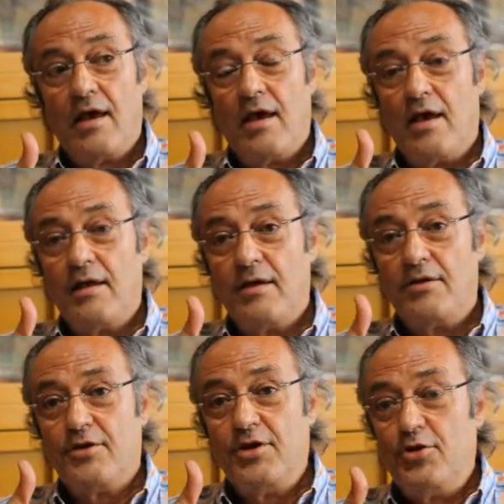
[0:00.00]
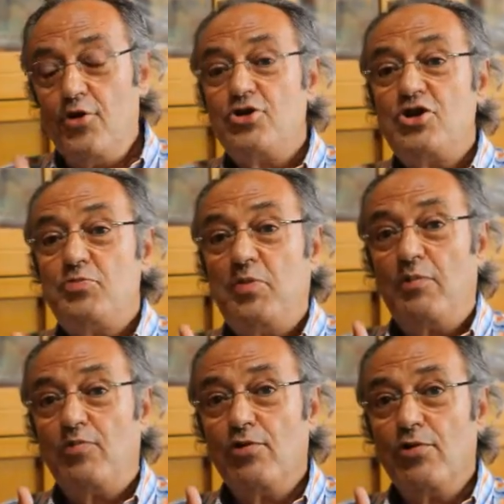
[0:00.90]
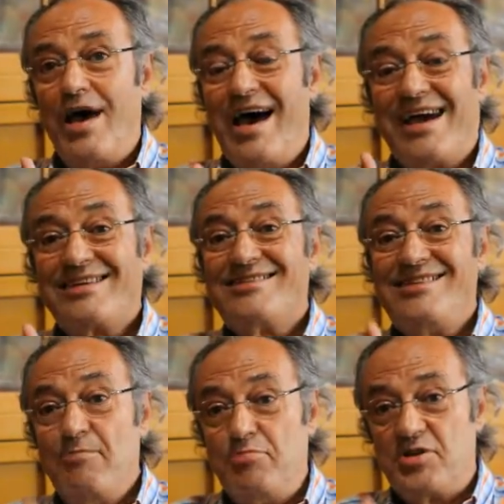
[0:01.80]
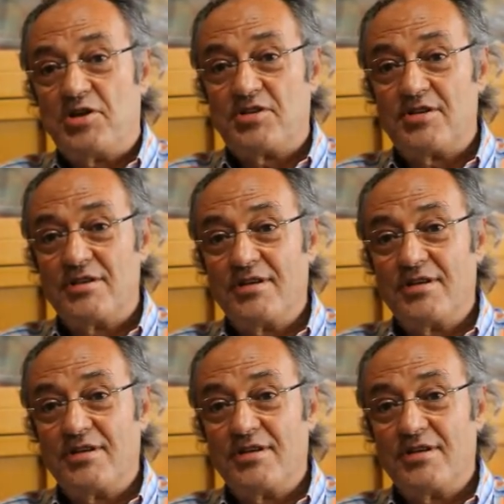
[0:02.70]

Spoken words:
The Turkish people accepted